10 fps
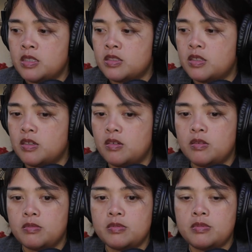
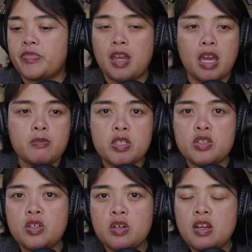So I am
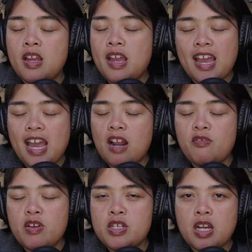just your
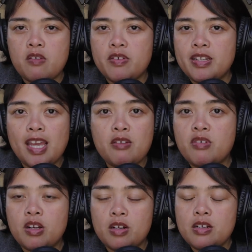average everyday
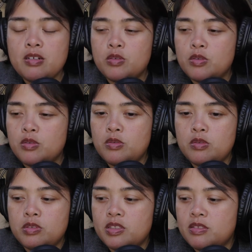runner
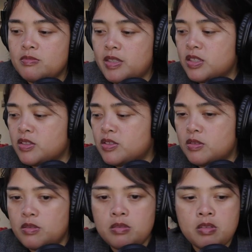who just likes
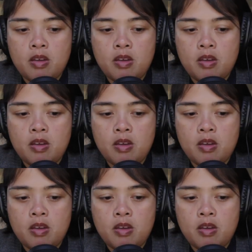to